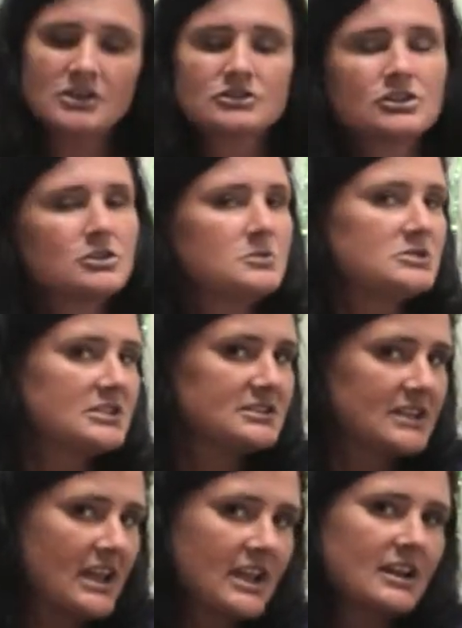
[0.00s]
So you would just
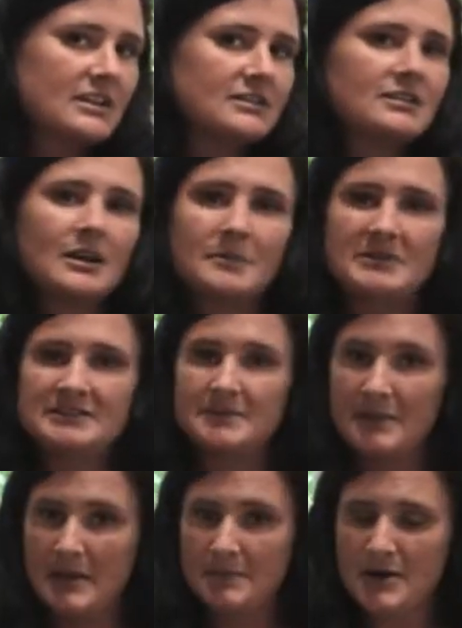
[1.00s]
take a piece
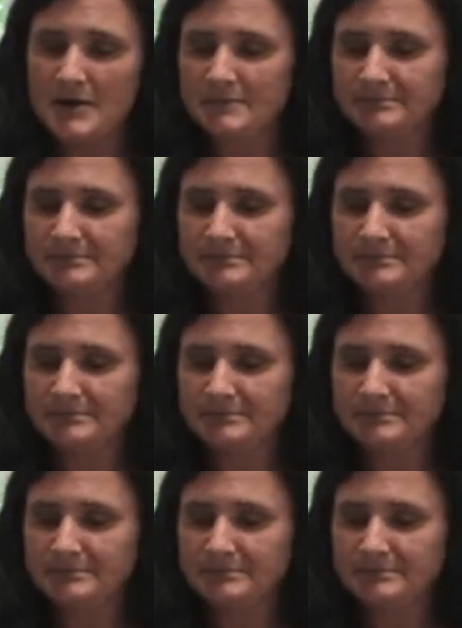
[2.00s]
of paper